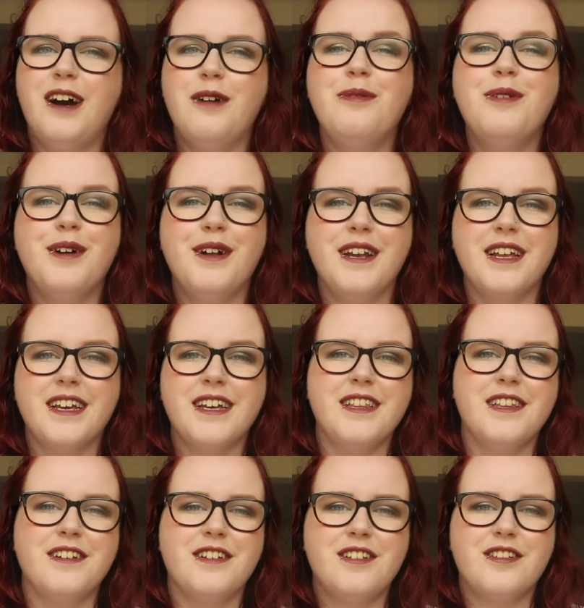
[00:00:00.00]
I'll put a link
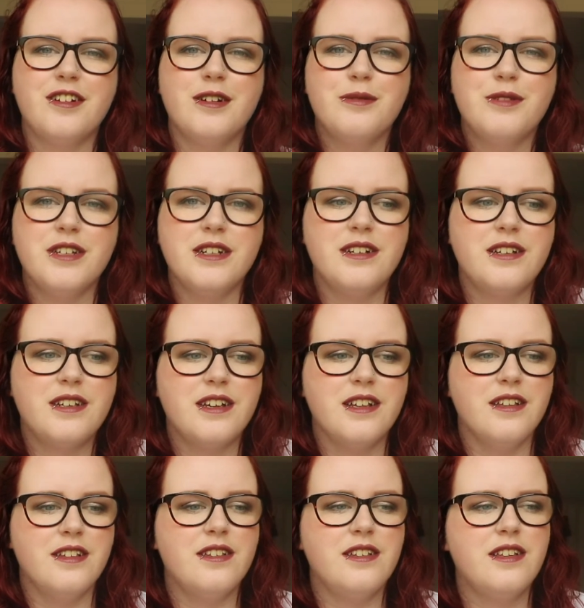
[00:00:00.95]
in the description,
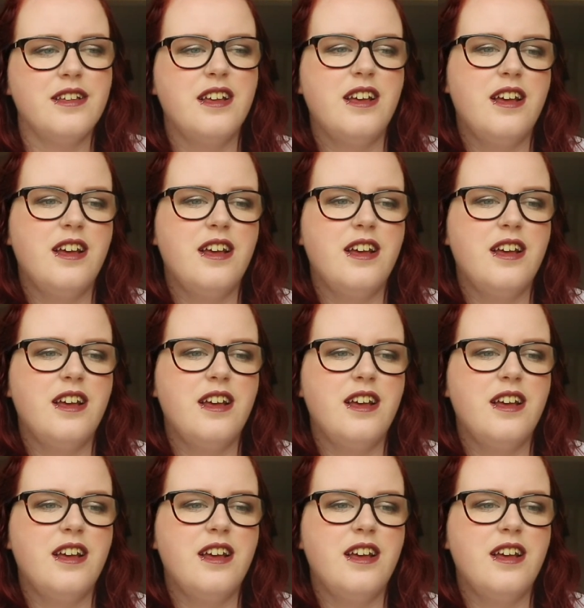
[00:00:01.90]
because